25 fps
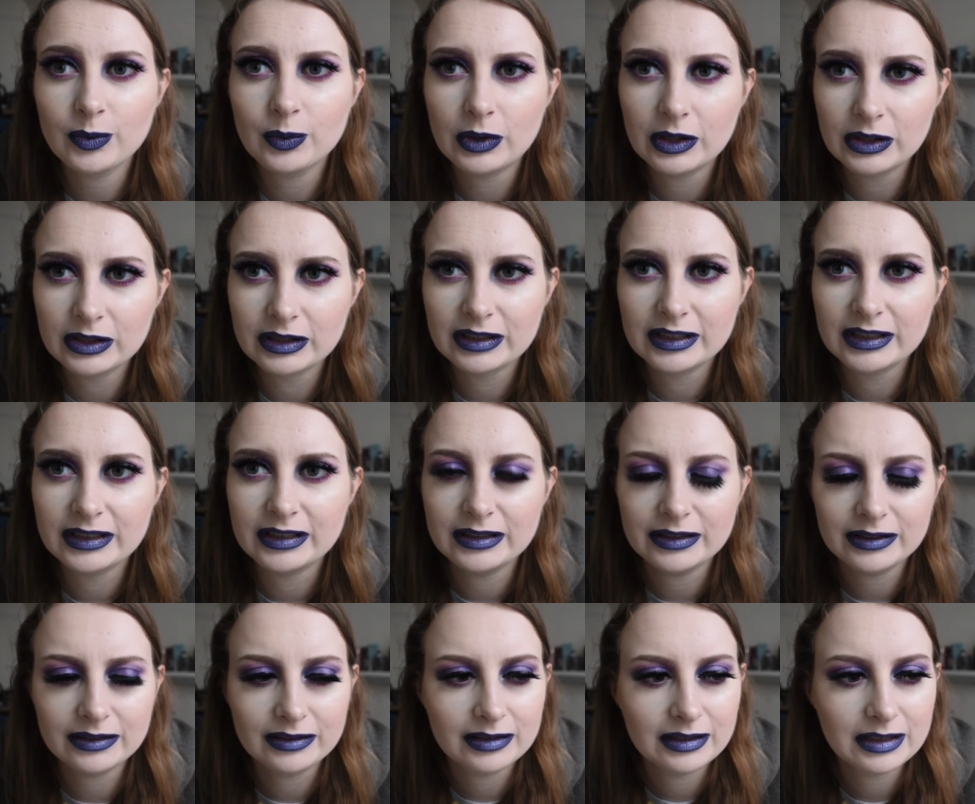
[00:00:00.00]
want
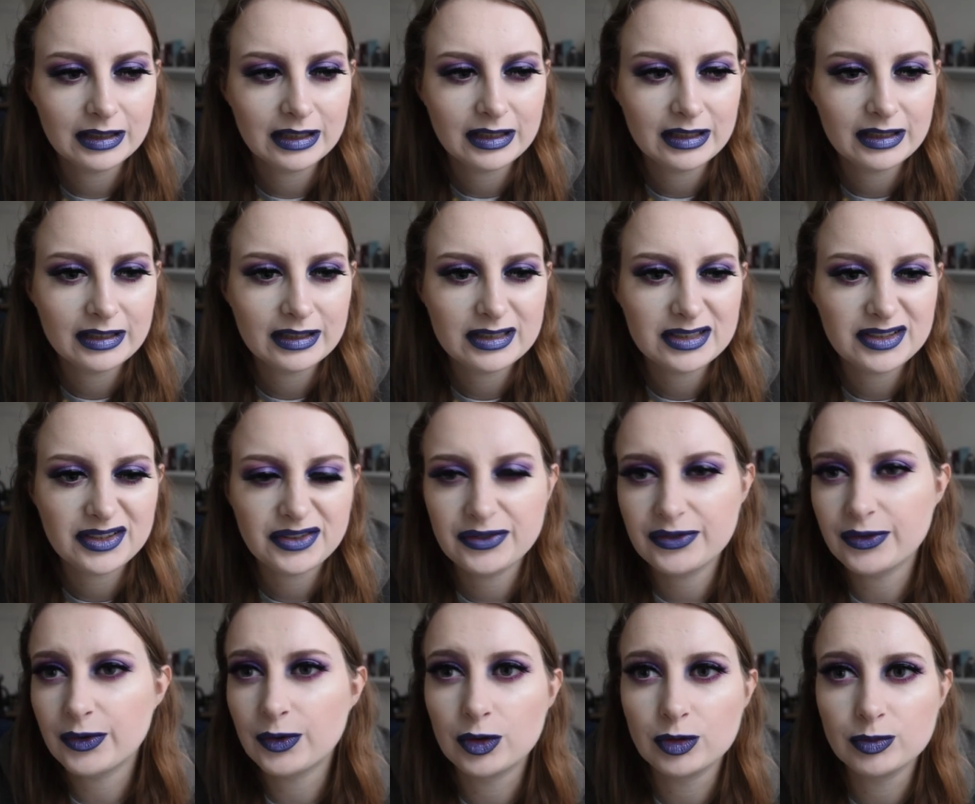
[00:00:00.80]
in
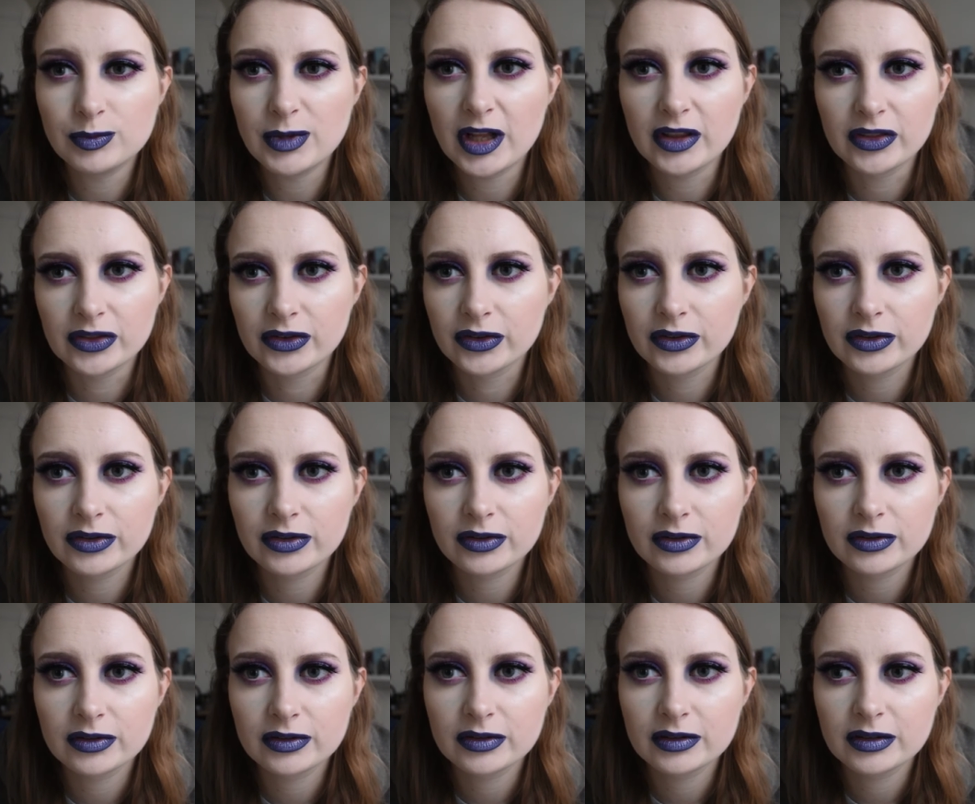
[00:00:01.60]
four
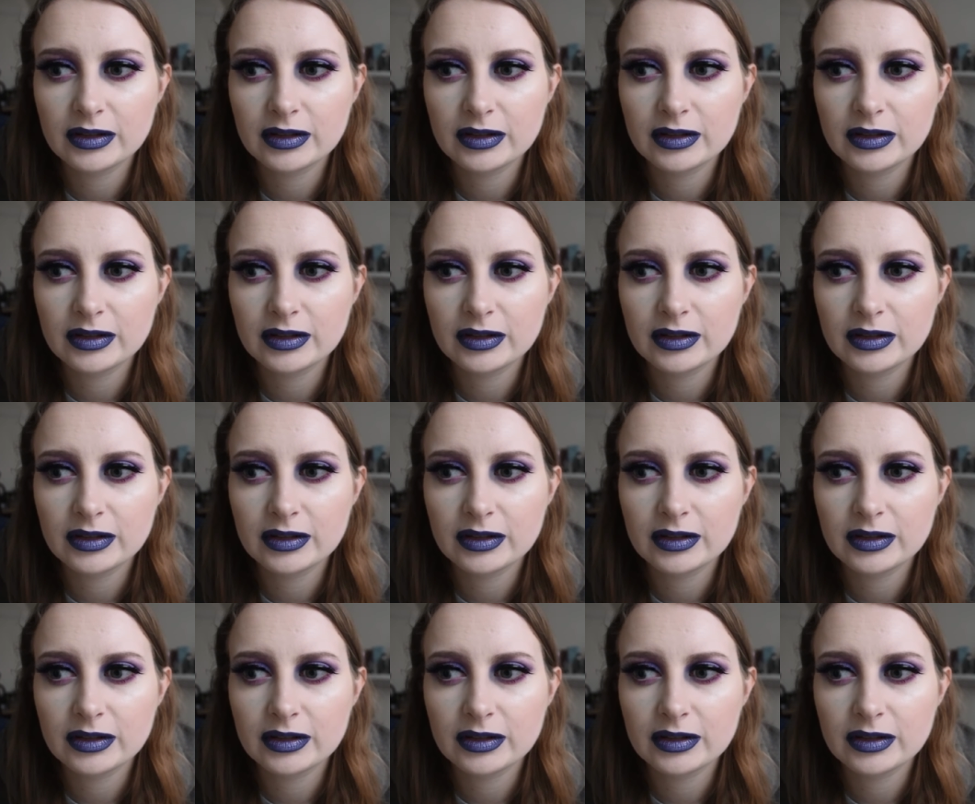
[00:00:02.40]
months.